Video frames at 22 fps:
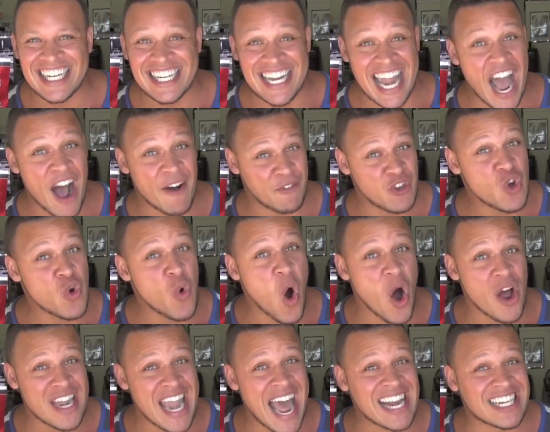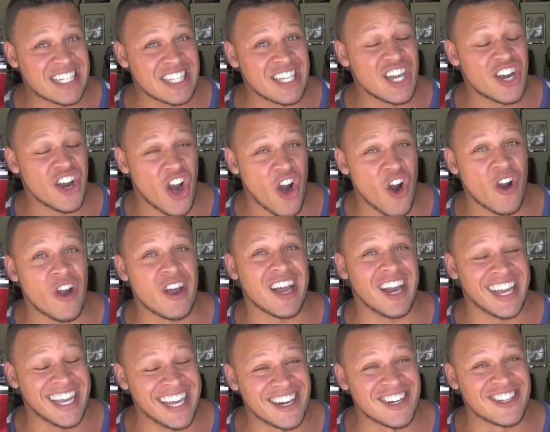Now, if you want naturally
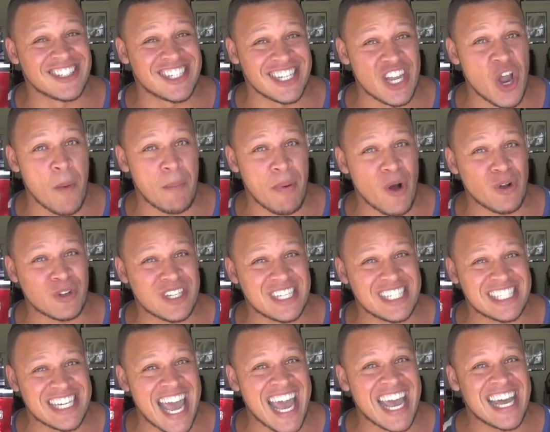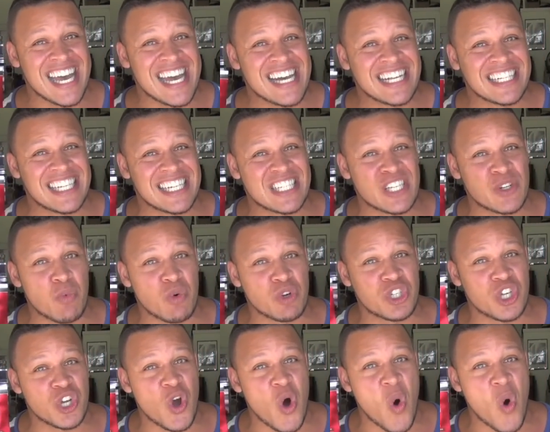occurring ears in your protein shake, this is
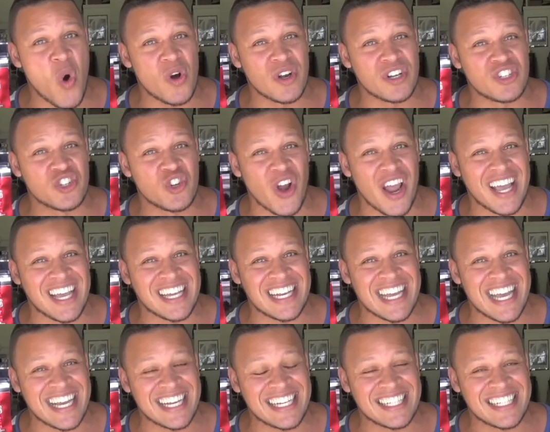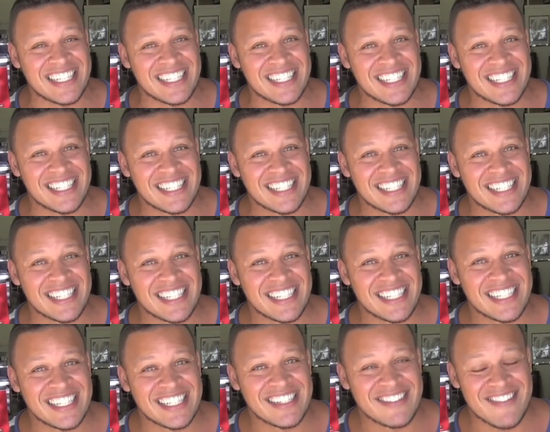what you're going to want to drink and eat,
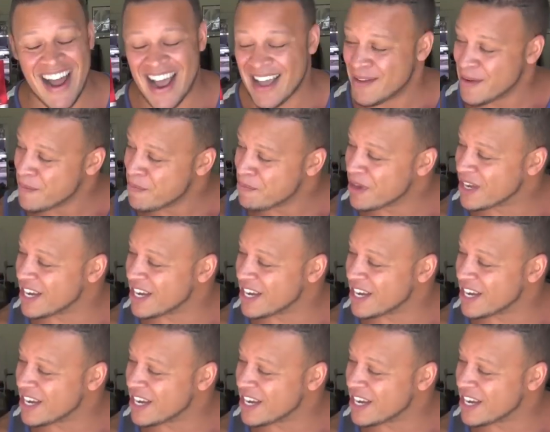right?